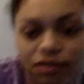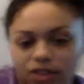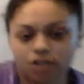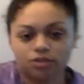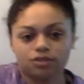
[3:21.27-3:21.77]
of
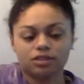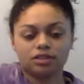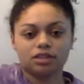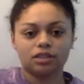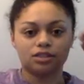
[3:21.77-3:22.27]

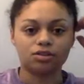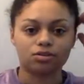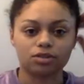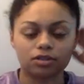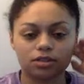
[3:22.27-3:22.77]
those in
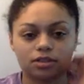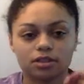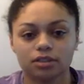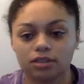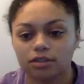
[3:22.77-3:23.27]
total,
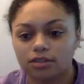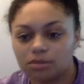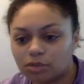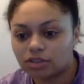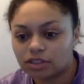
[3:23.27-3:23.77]

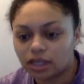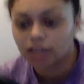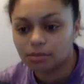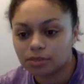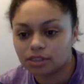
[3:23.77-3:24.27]
including both
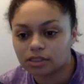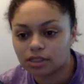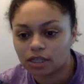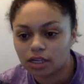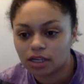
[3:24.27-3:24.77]
types.